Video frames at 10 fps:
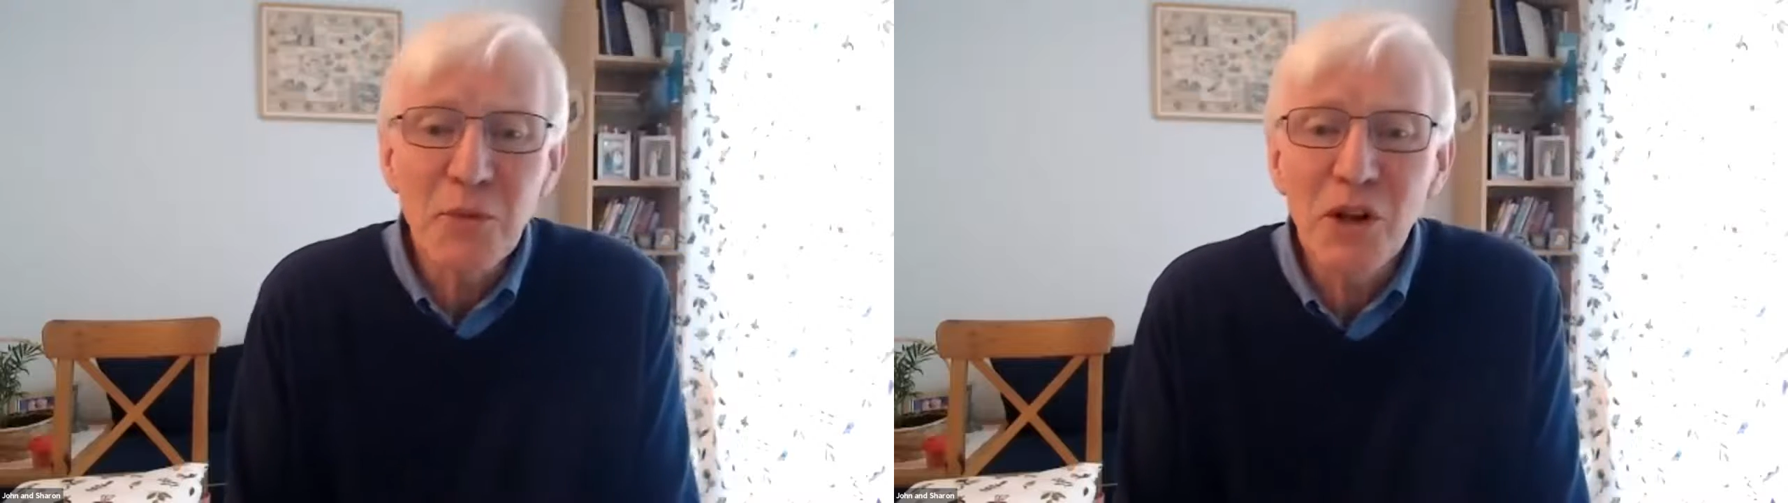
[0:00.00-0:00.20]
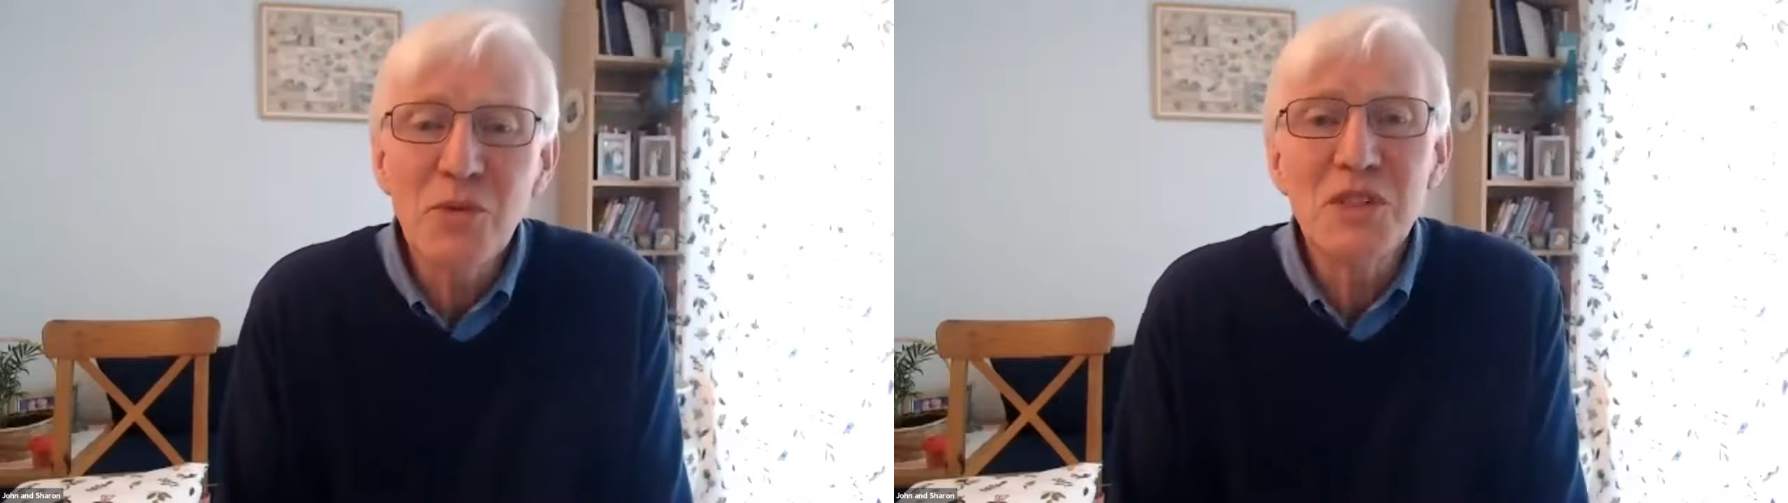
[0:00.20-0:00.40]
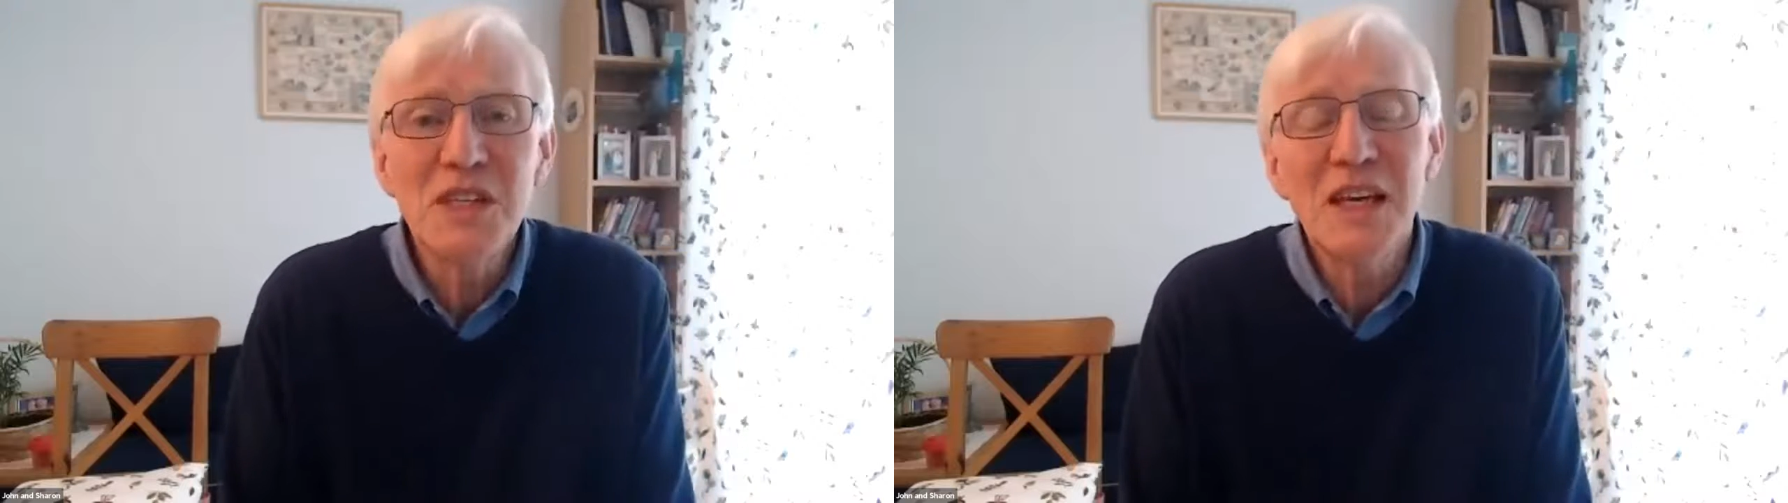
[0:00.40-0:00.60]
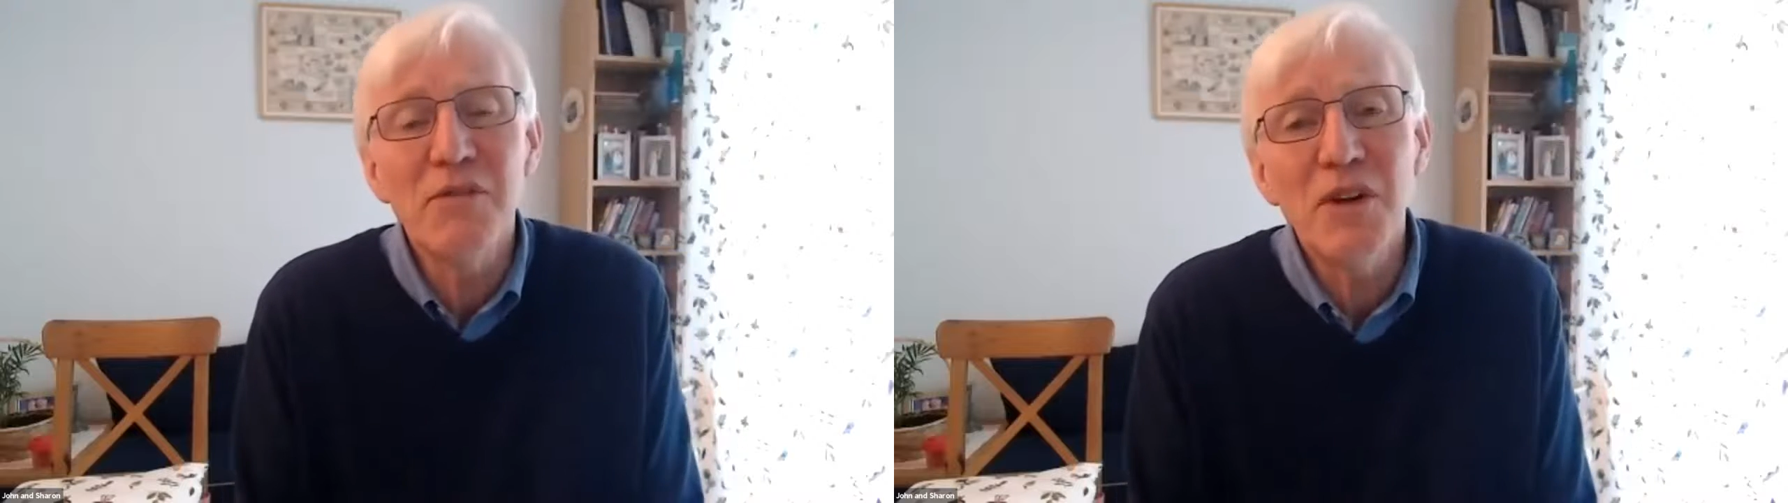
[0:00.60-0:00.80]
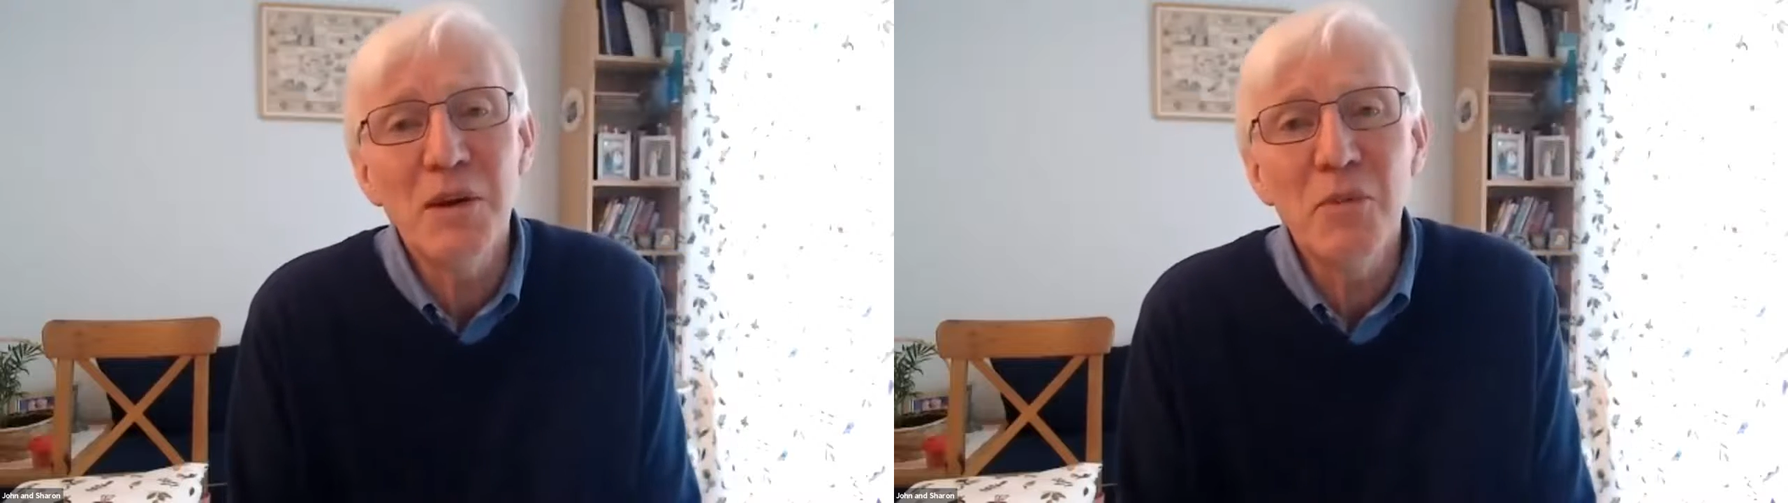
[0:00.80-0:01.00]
we don't sing it very